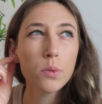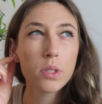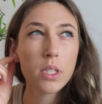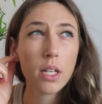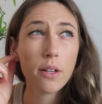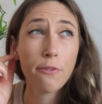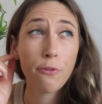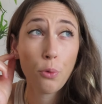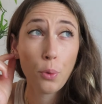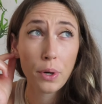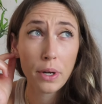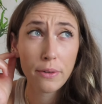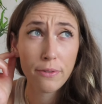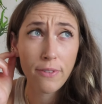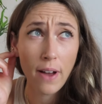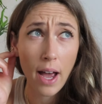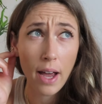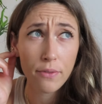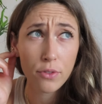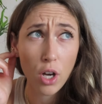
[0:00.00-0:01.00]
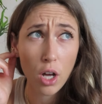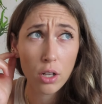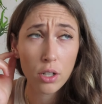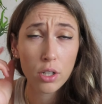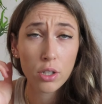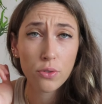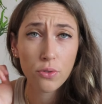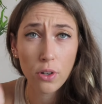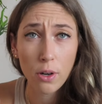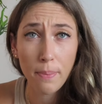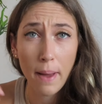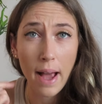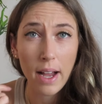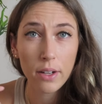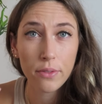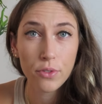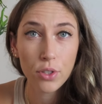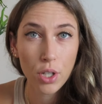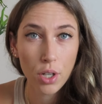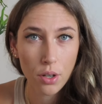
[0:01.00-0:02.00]
was like $45 for a
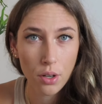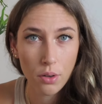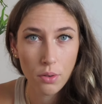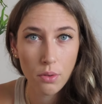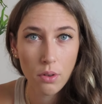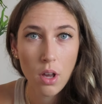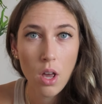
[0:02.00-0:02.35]
pack of two,